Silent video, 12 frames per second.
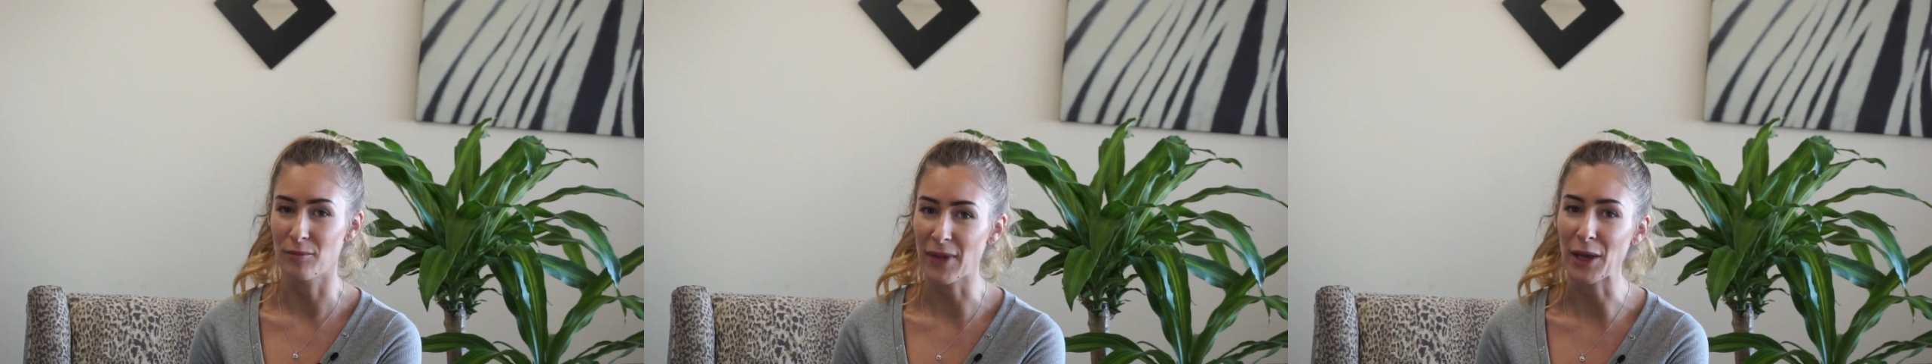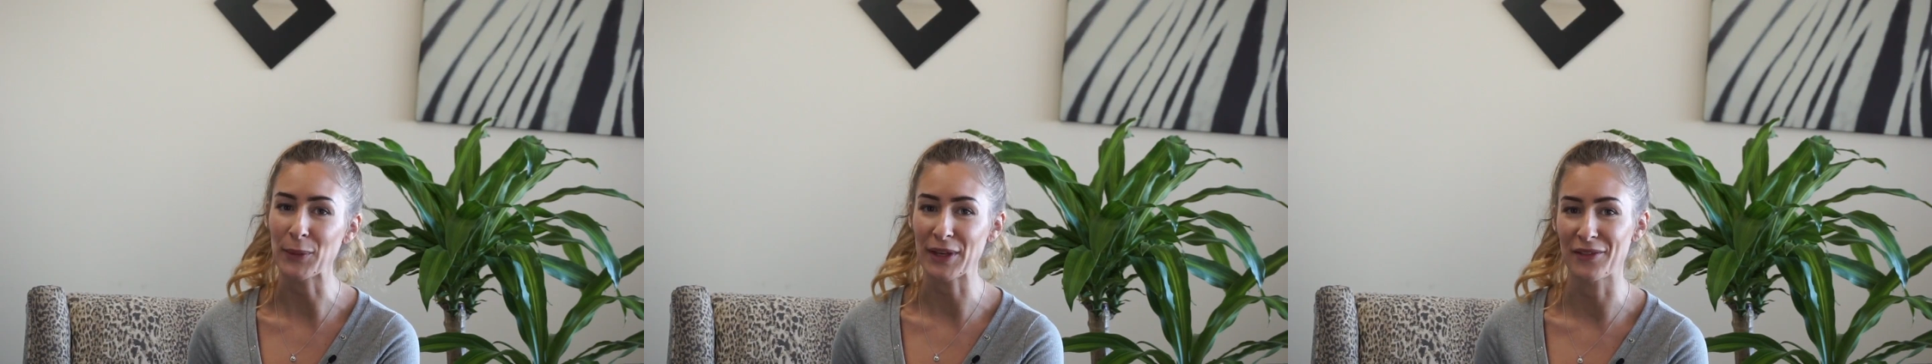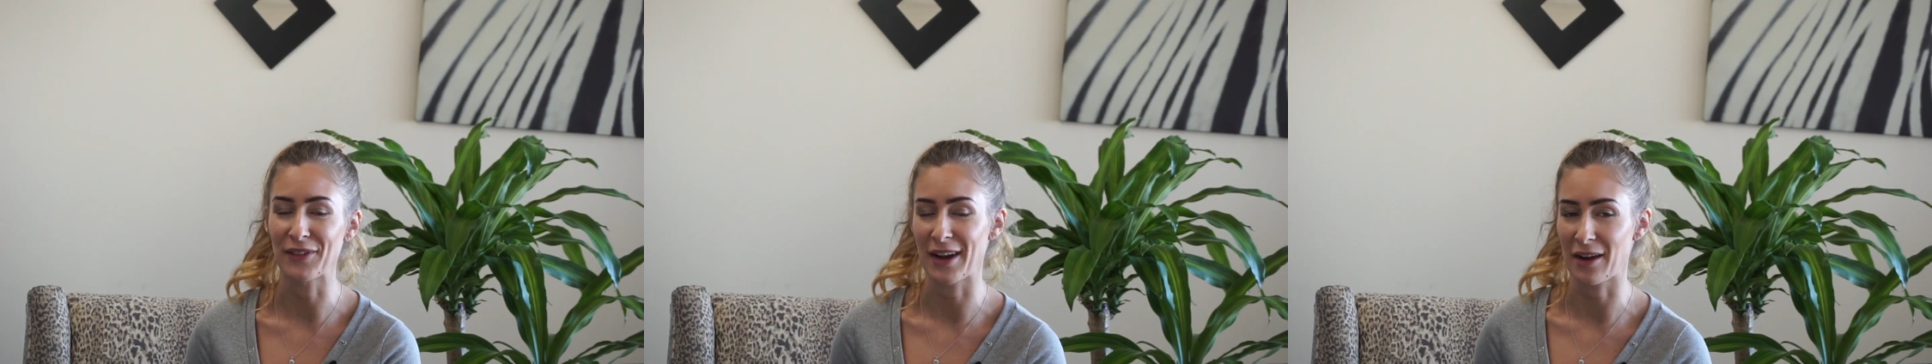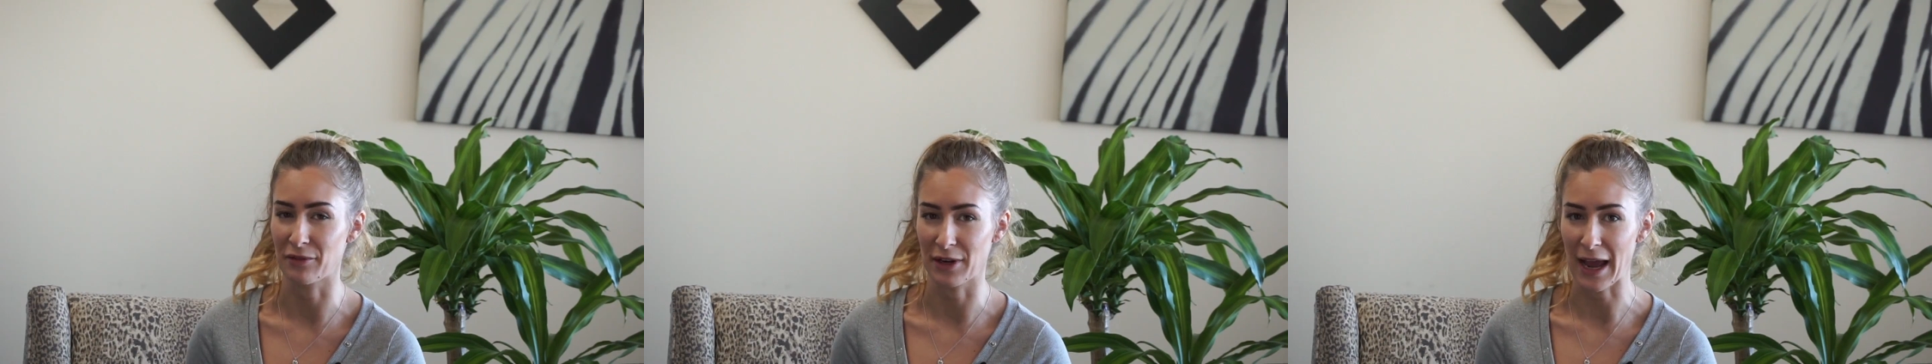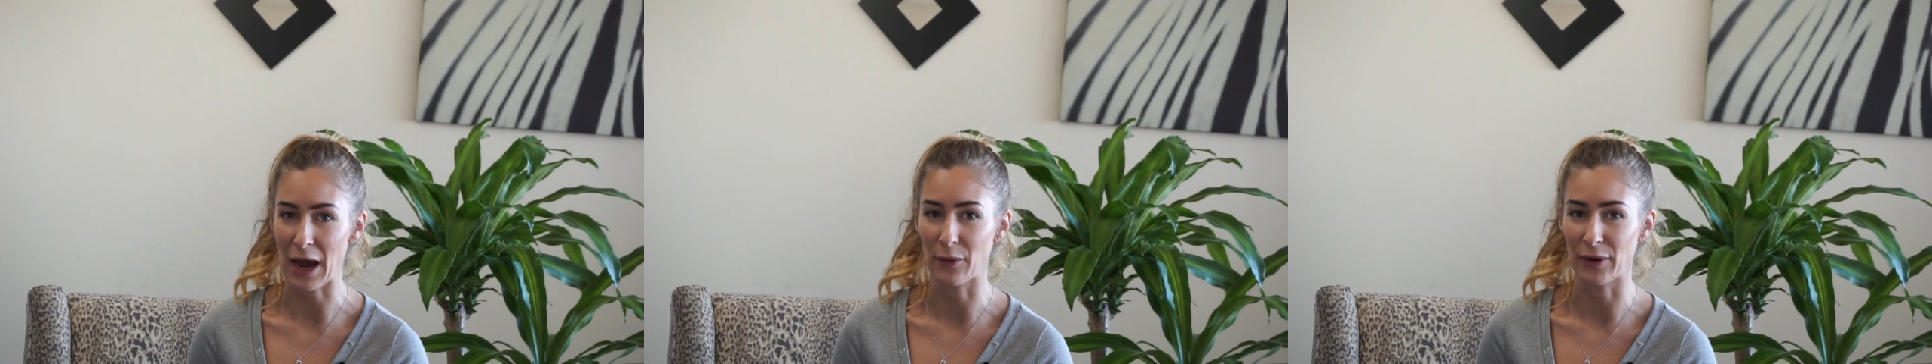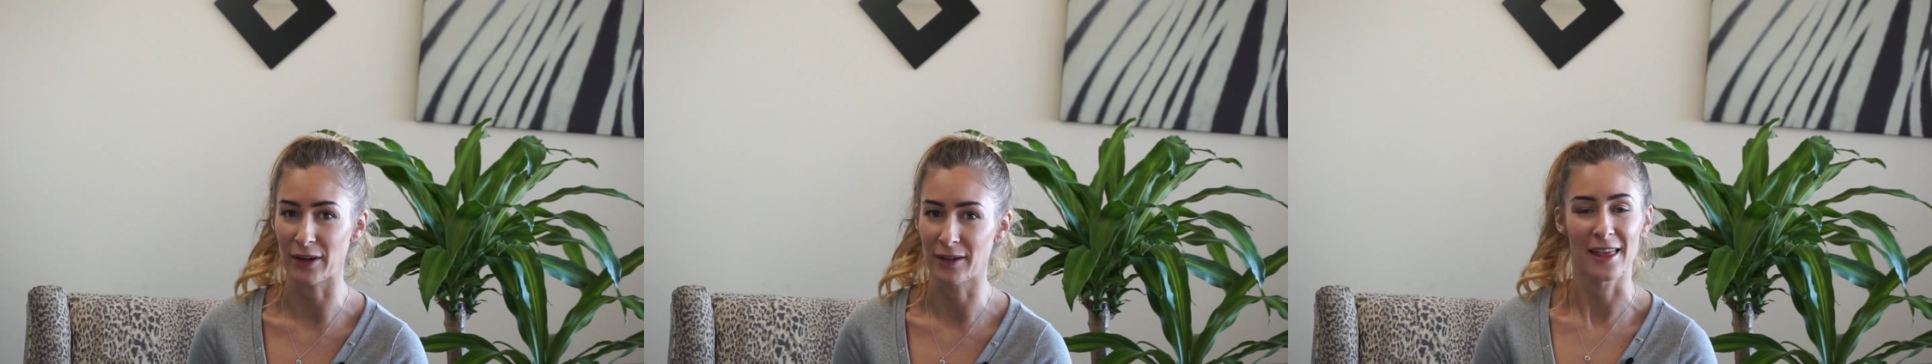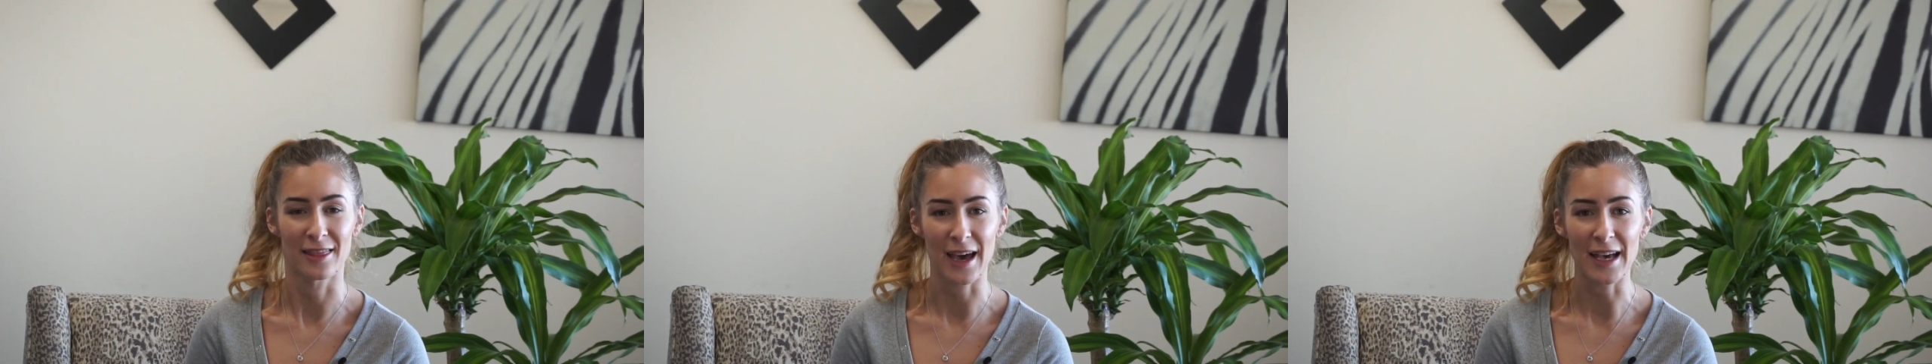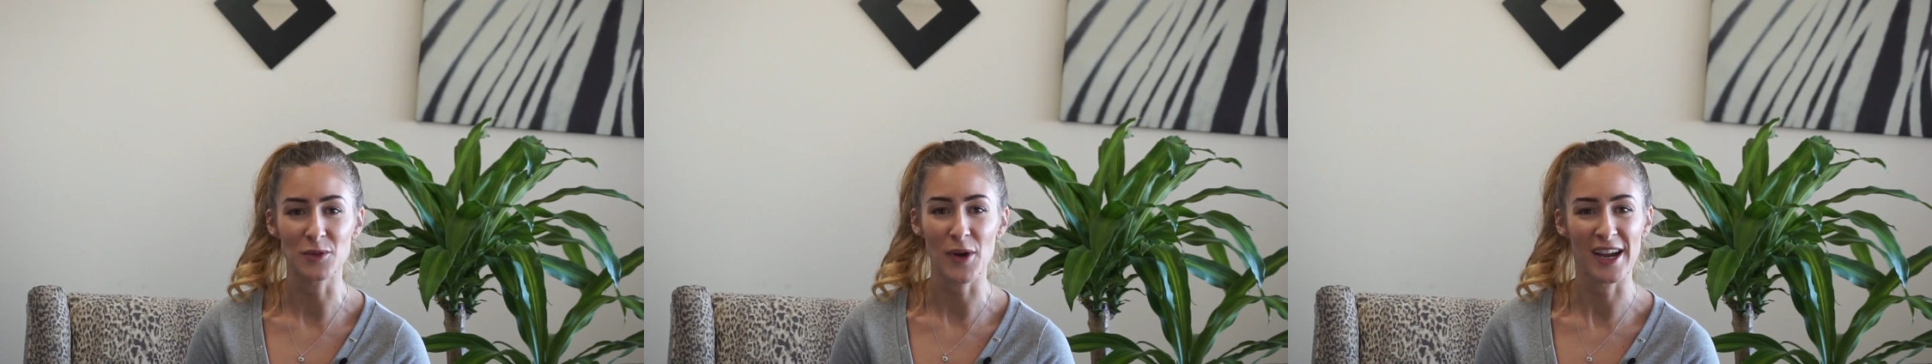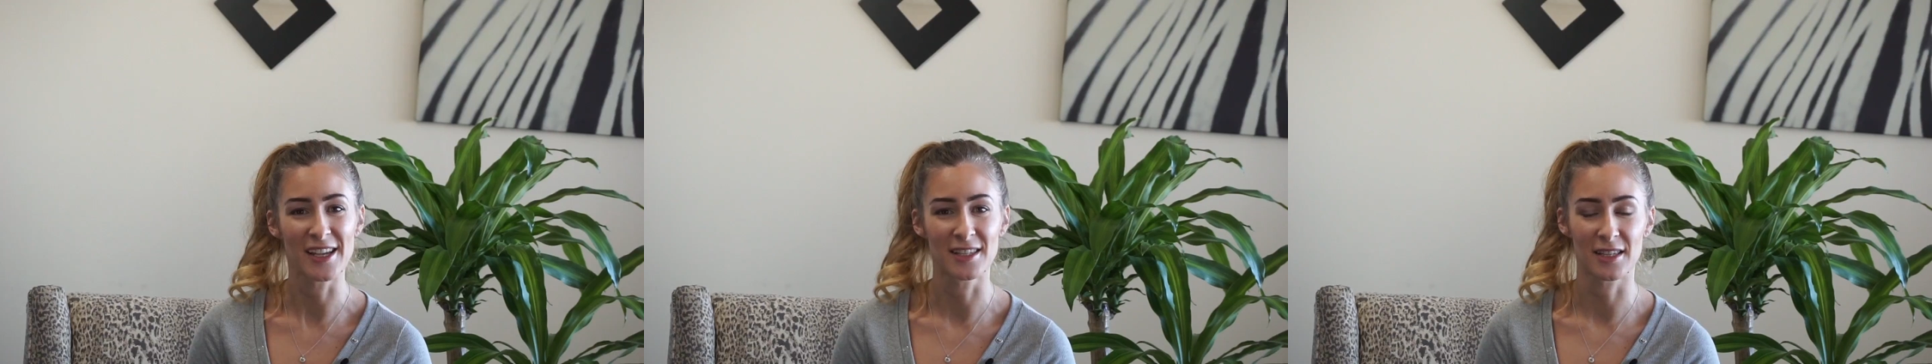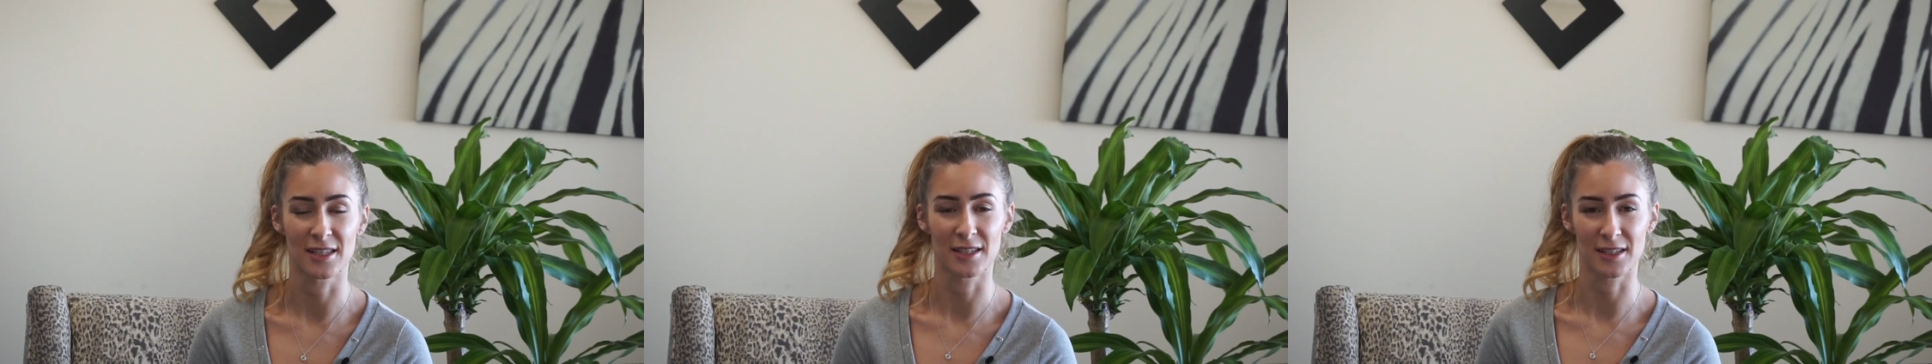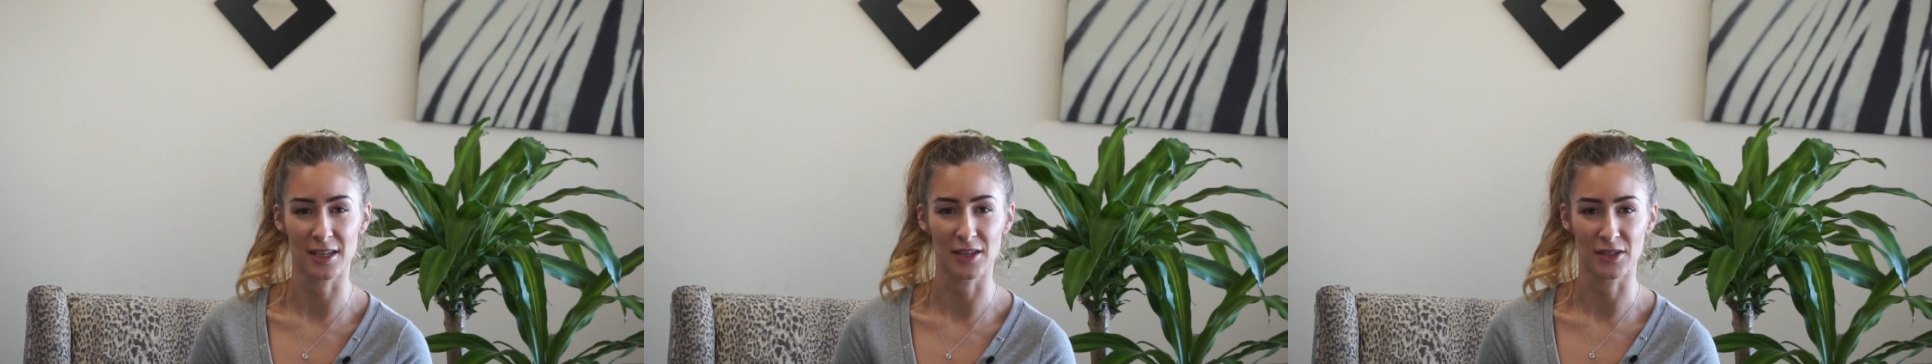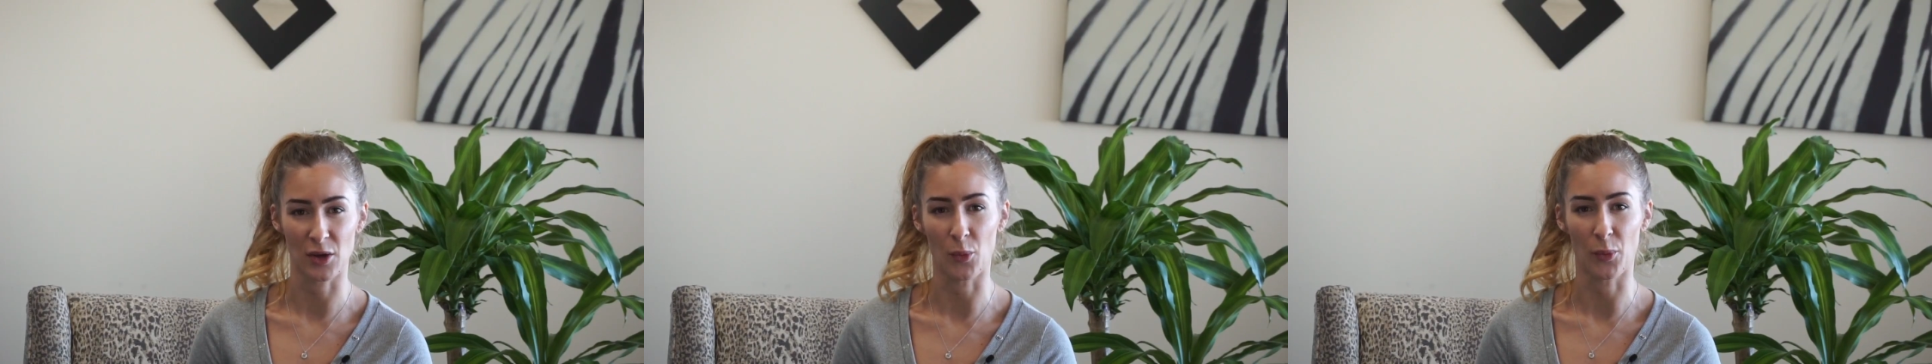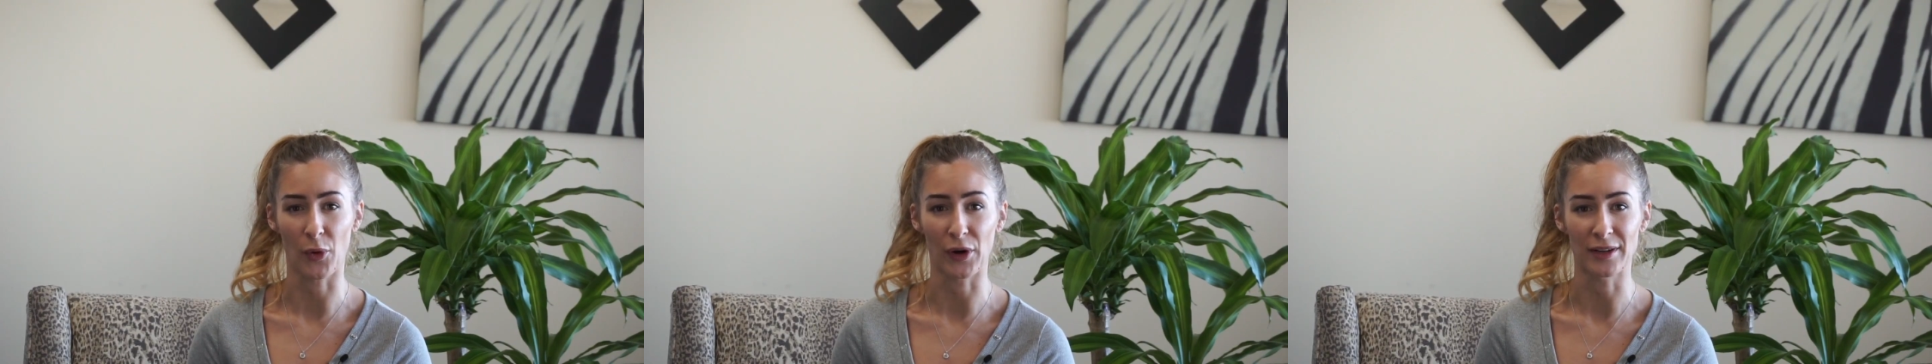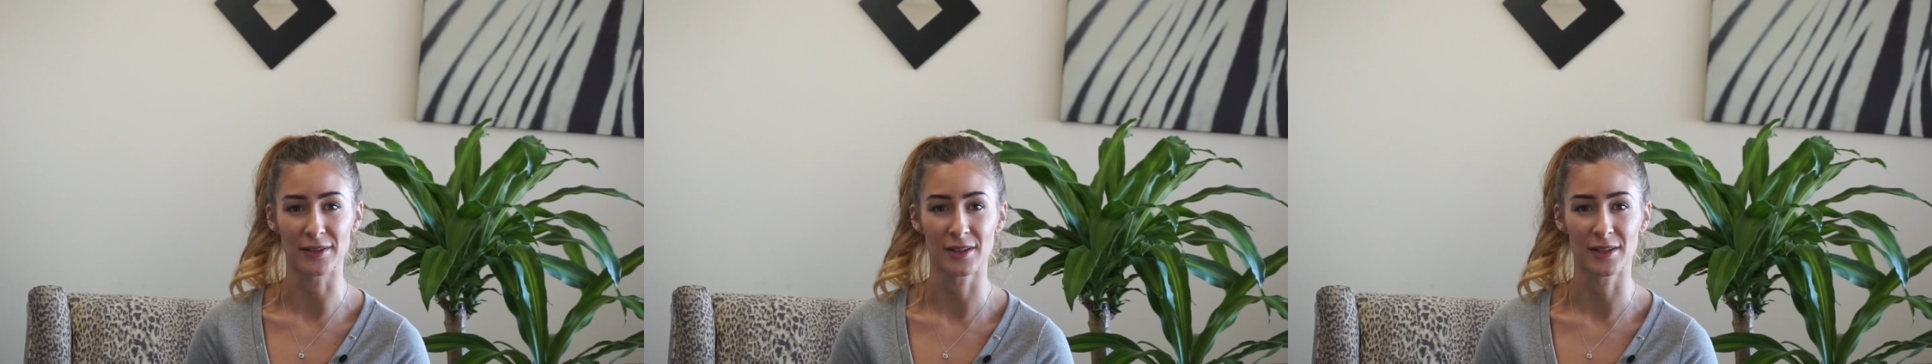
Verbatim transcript: maybe even every hour. And that's why consistency is so important.